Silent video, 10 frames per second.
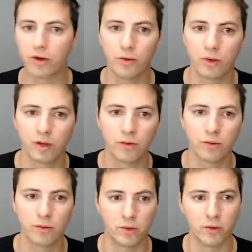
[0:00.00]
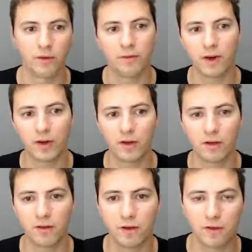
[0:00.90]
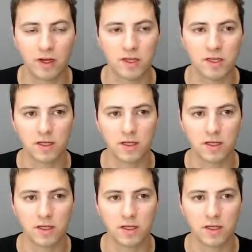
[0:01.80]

You can do everything